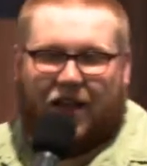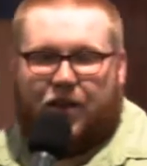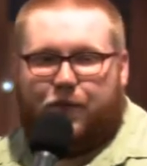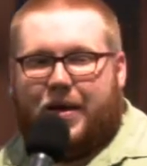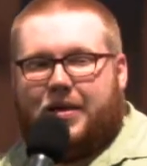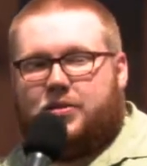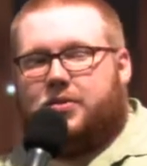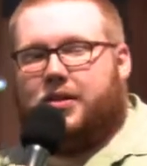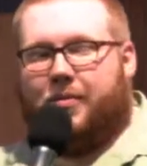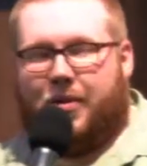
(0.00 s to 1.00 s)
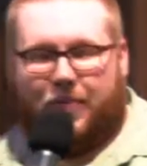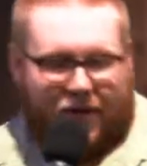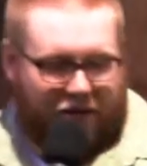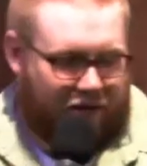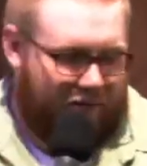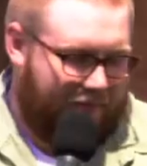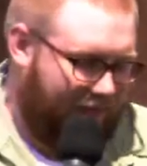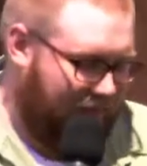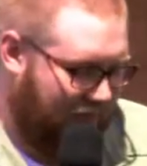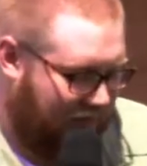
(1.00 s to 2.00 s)
I love Pastor Tim. I pick on
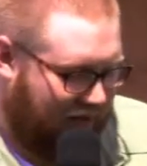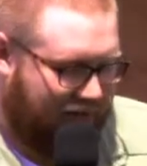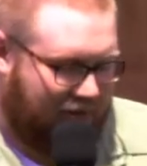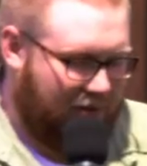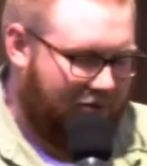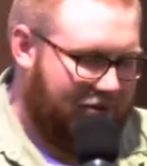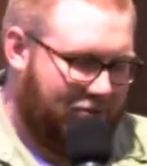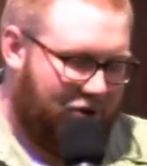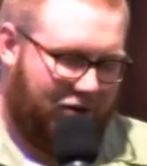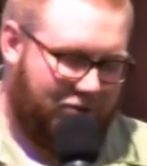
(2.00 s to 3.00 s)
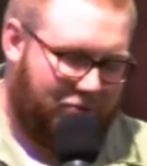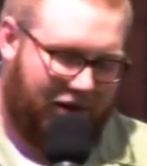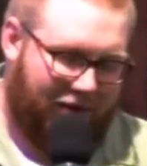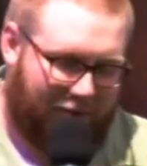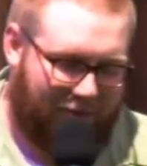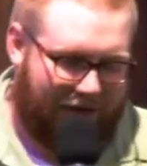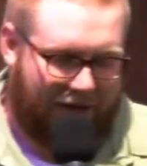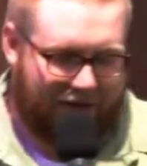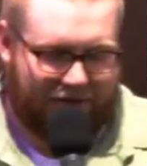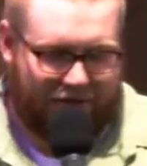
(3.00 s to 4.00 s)
him. Like I told him this morning, he was praying for
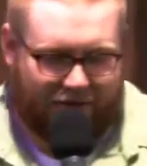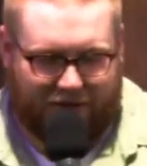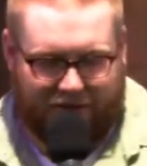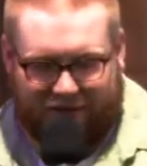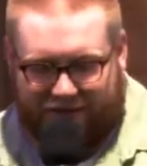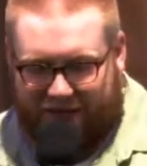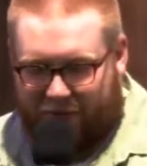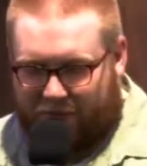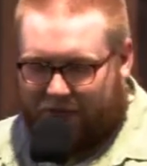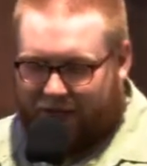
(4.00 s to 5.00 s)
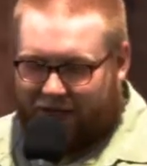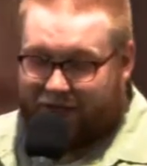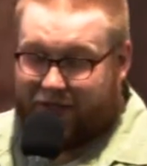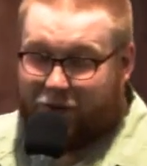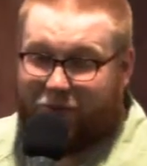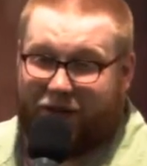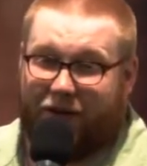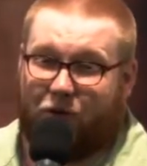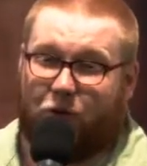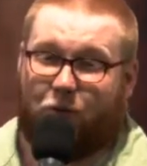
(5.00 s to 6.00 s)
me and his, his hand was shaking. I said, You'd
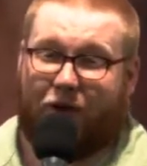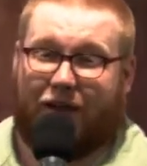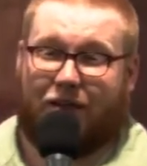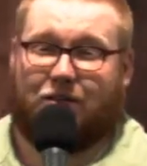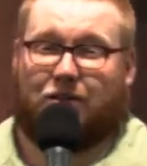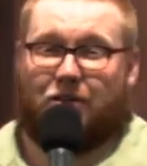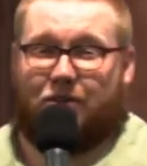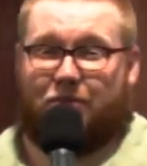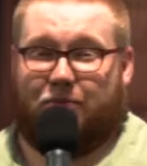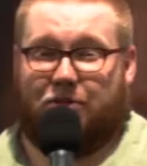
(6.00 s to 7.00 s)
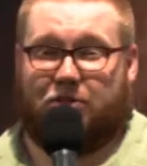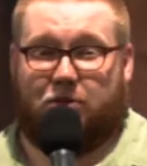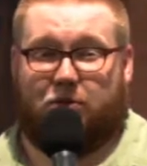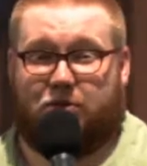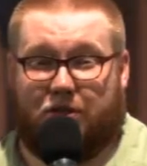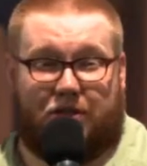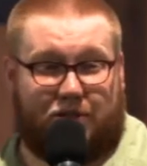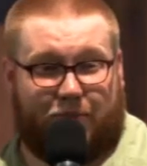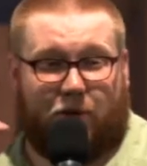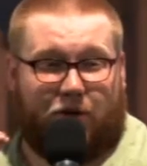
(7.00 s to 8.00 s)
be a great masseuse at
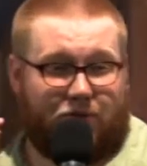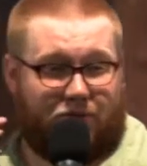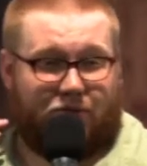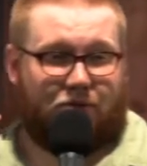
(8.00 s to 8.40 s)
this point.